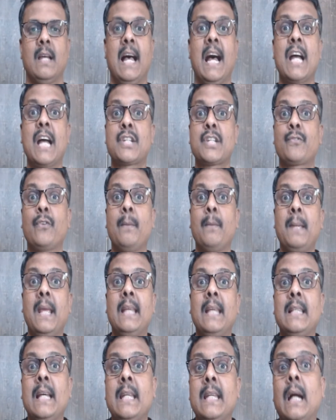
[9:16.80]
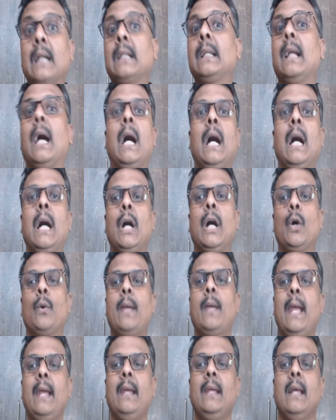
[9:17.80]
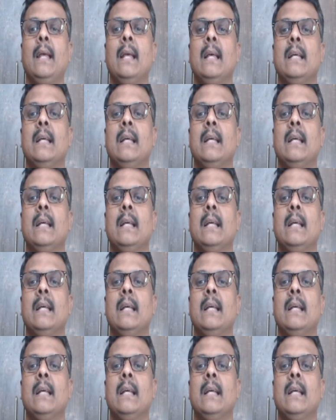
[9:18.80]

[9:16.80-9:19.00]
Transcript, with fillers: Ashwamedha Yagna. Okay?